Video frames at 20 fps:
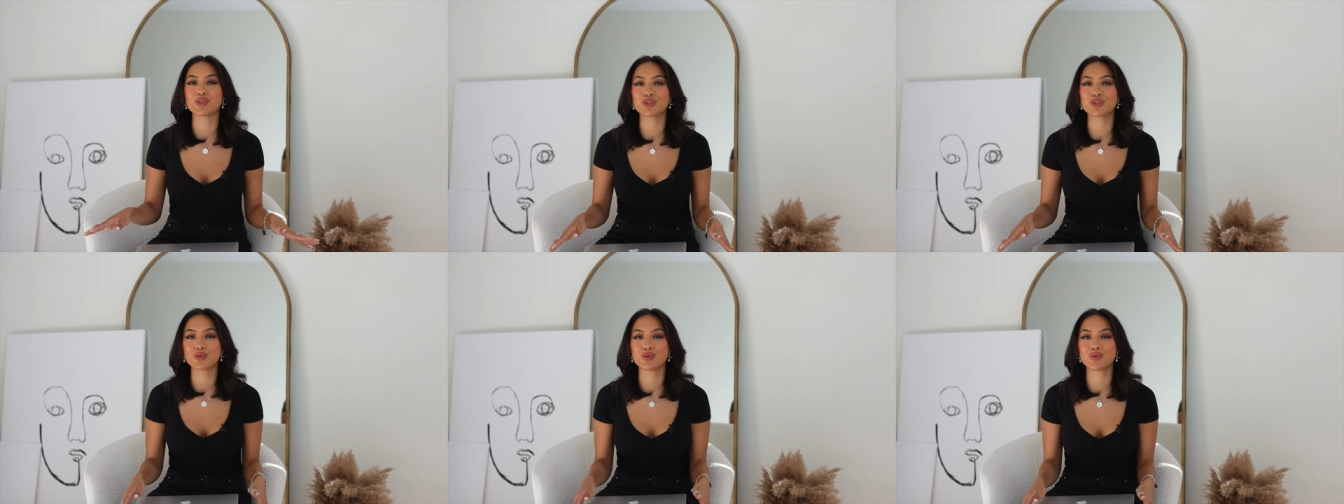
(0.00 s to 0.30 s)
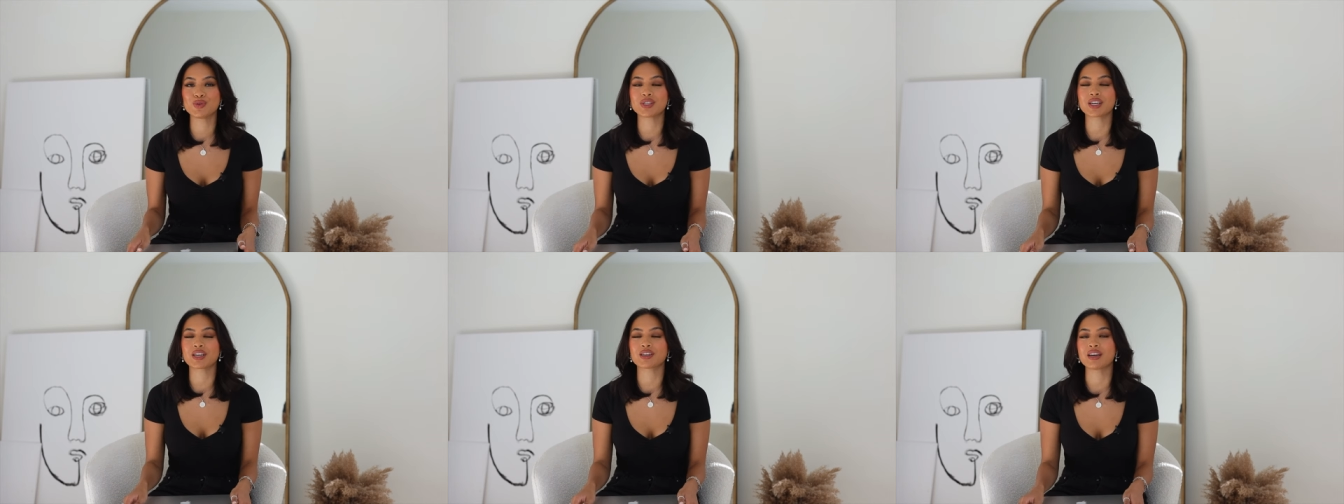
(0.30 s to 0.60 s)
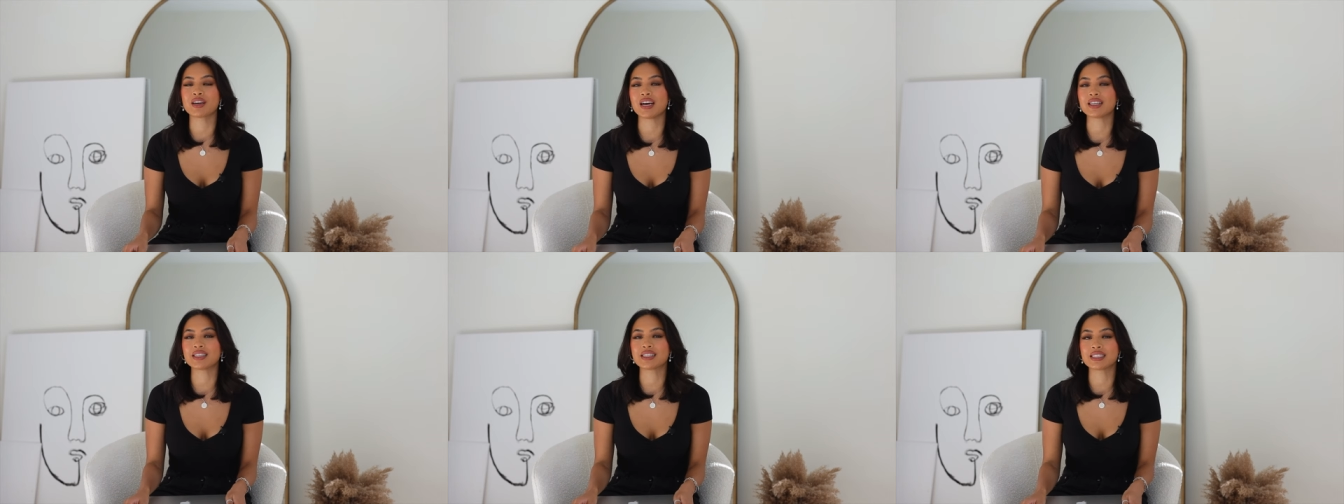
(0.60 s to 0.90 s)
shoes are
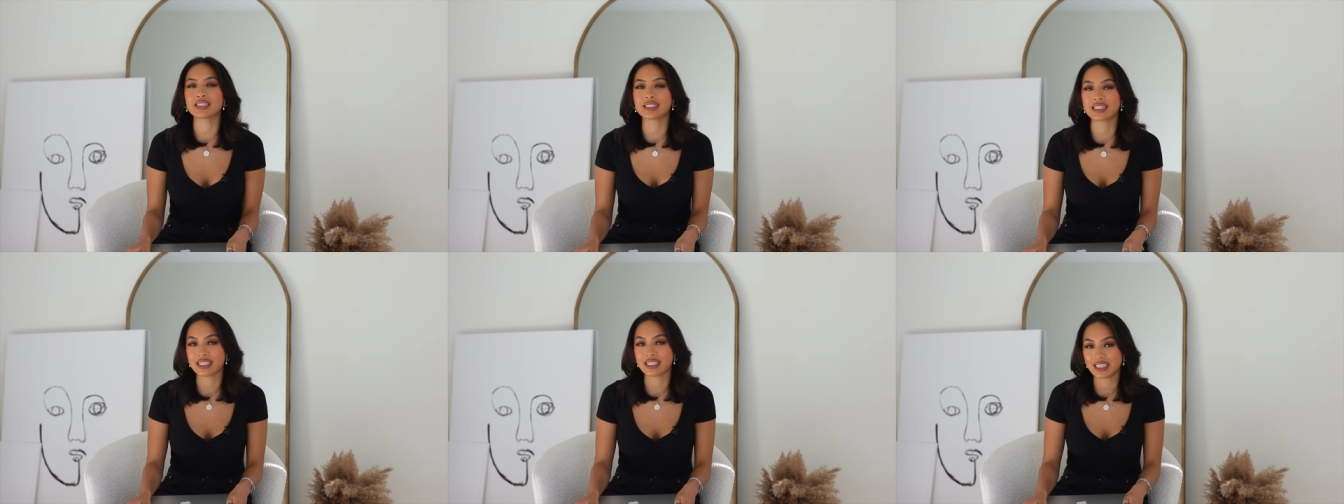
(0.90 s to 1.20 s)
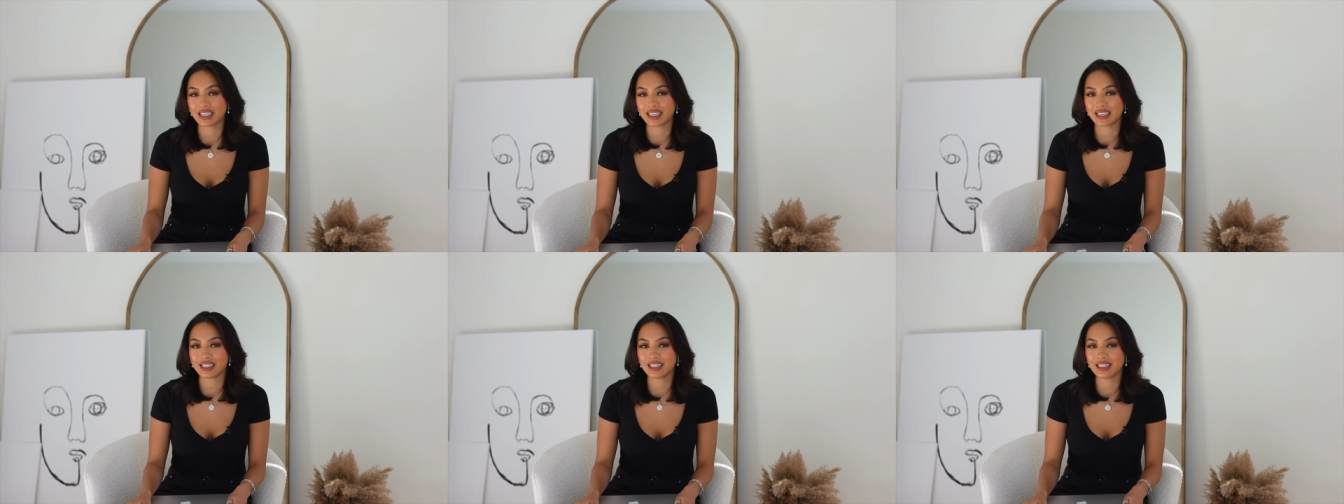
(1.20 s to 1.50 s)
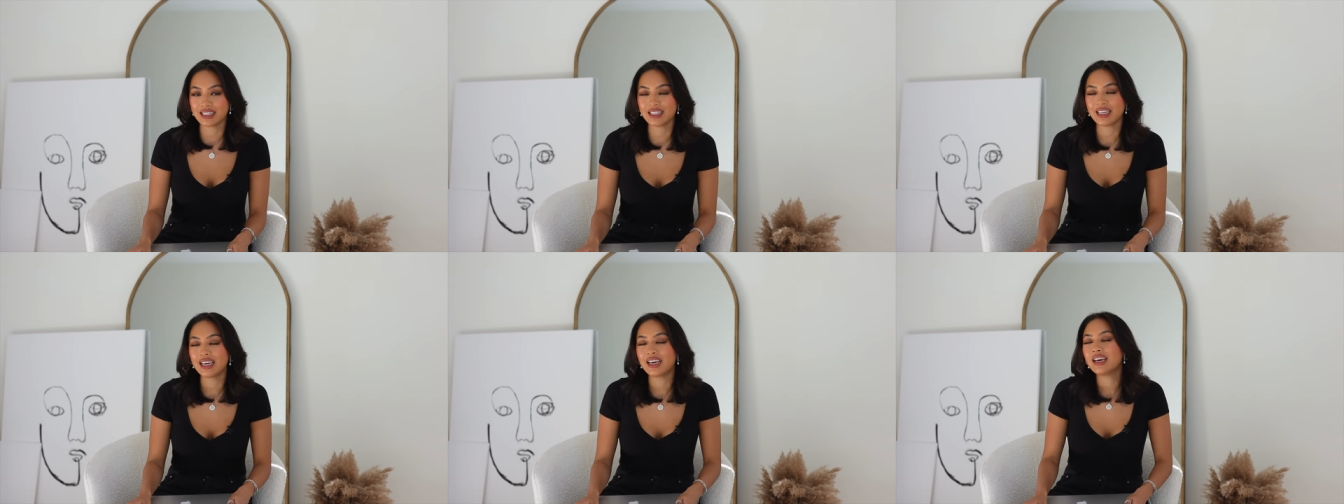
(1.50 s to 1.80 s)
not
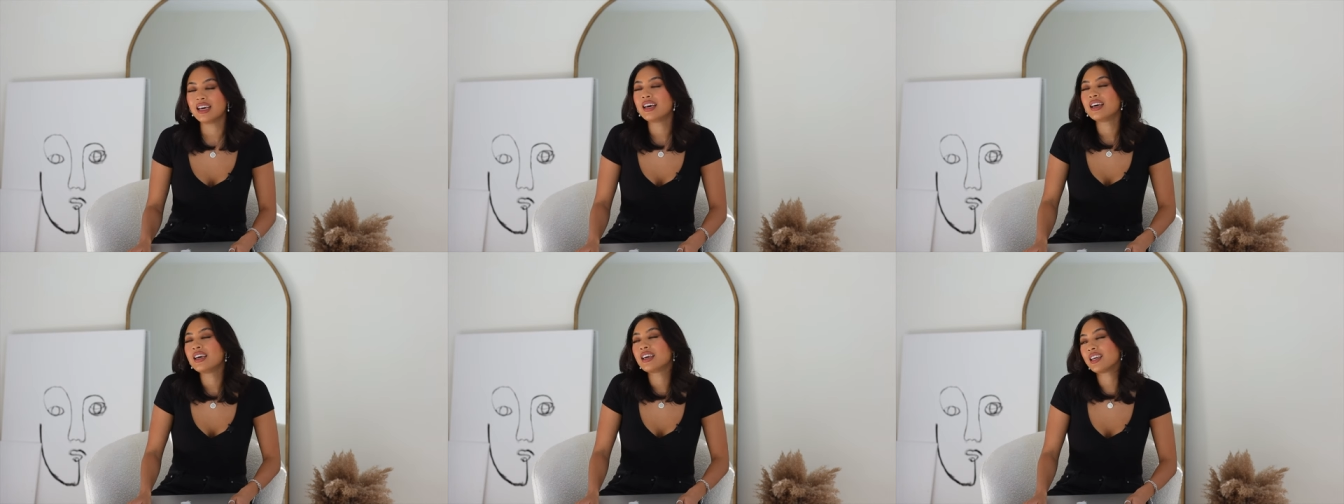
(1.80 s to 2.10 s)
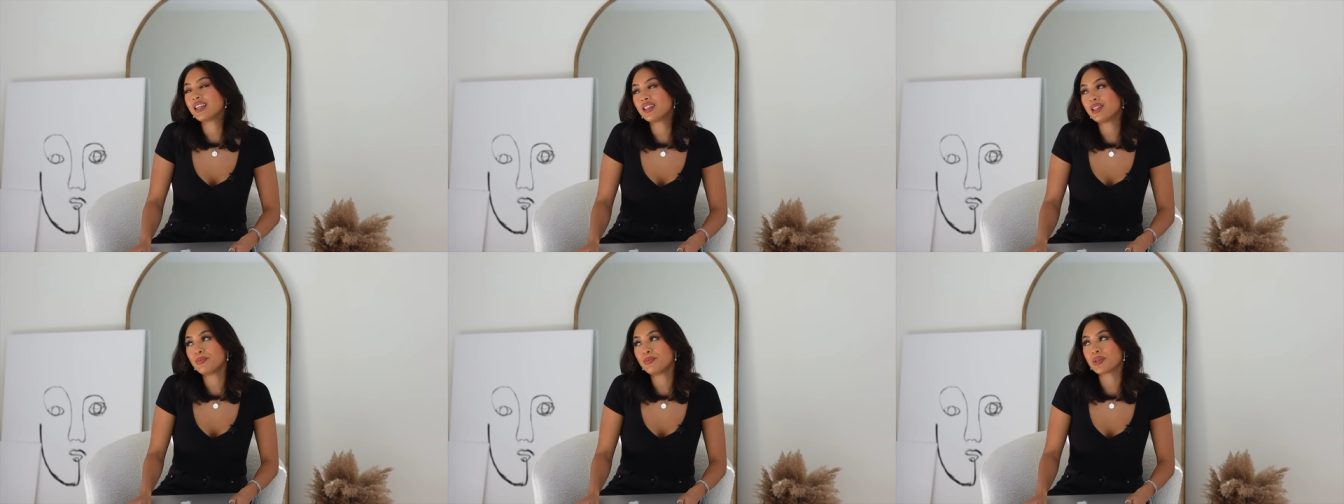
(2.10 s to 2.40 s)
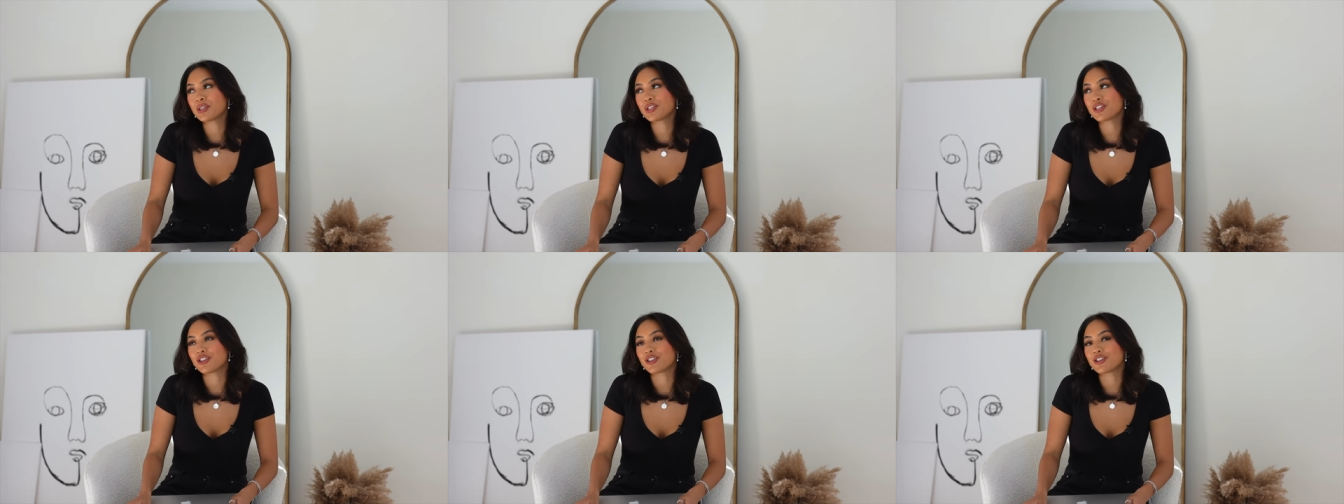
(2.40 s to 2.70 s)
seen in the
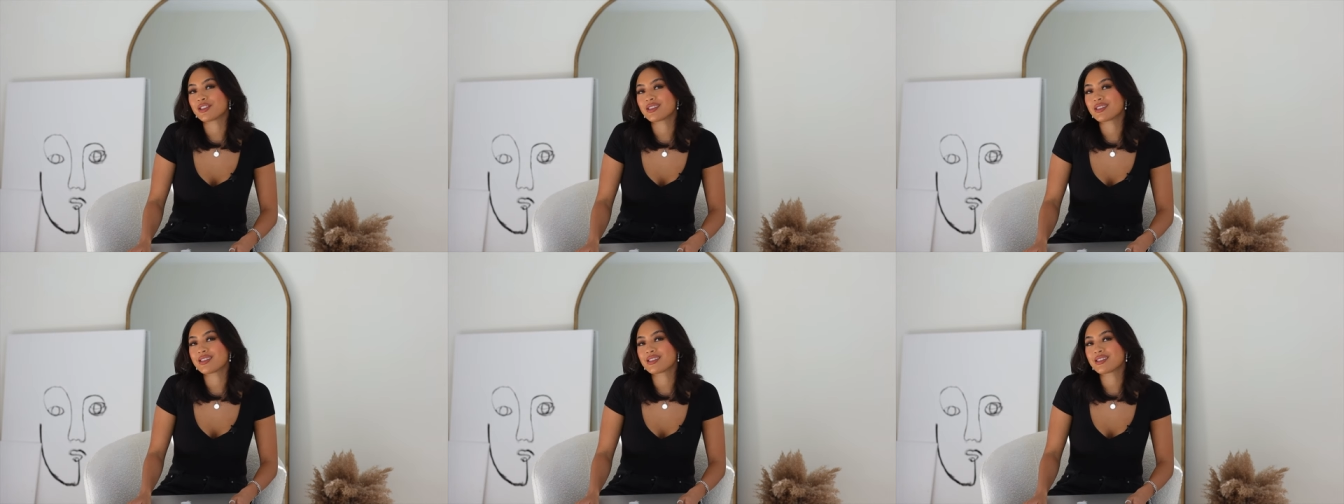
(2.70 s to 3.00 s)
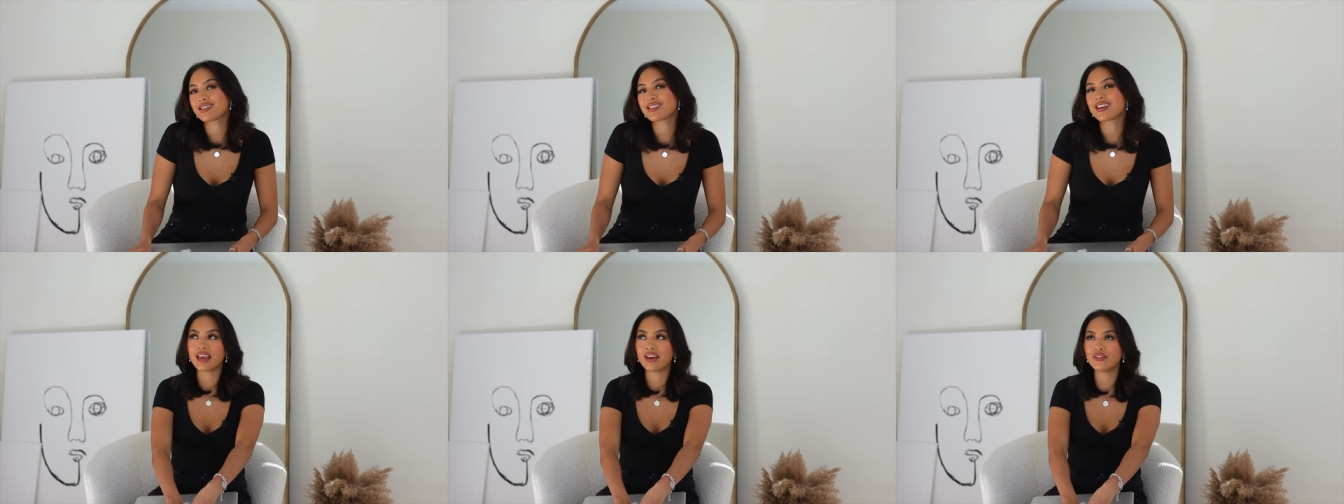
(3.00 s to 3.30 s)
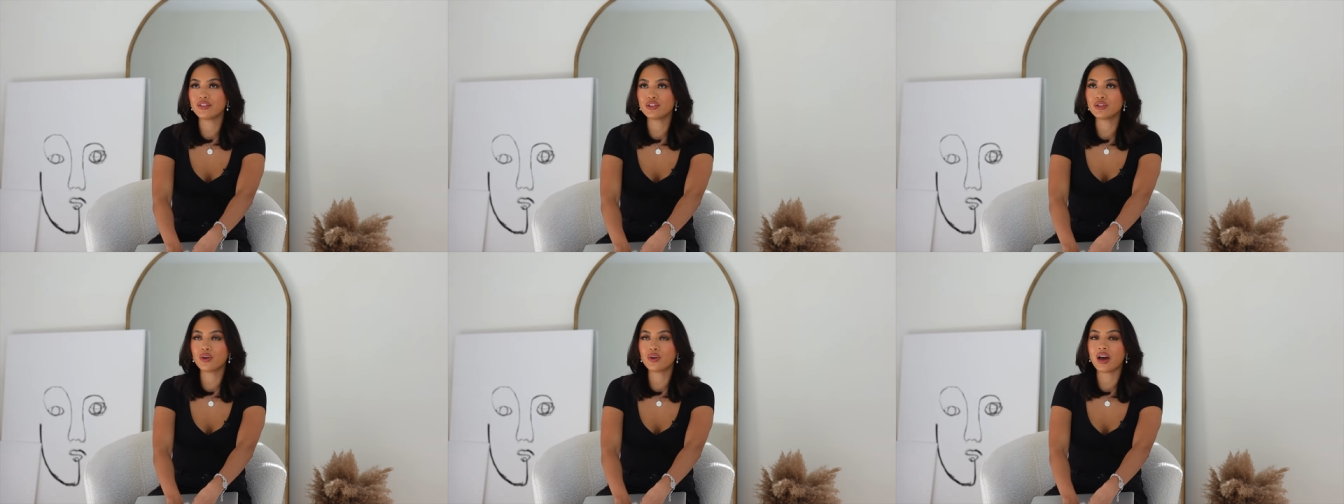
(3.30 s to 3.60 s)
pictures.
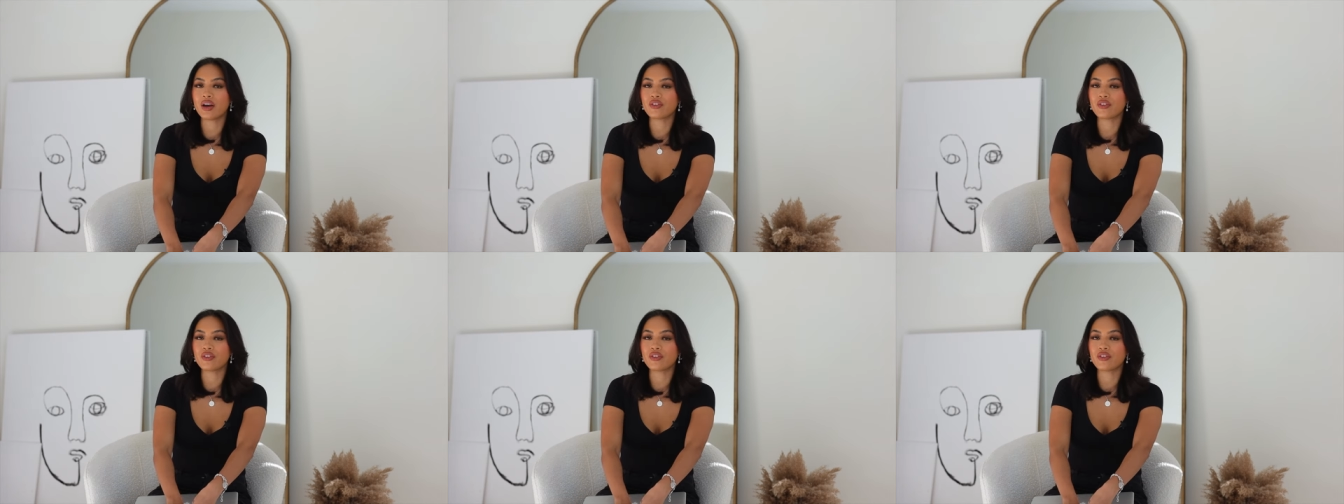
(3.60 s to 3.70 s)
Even though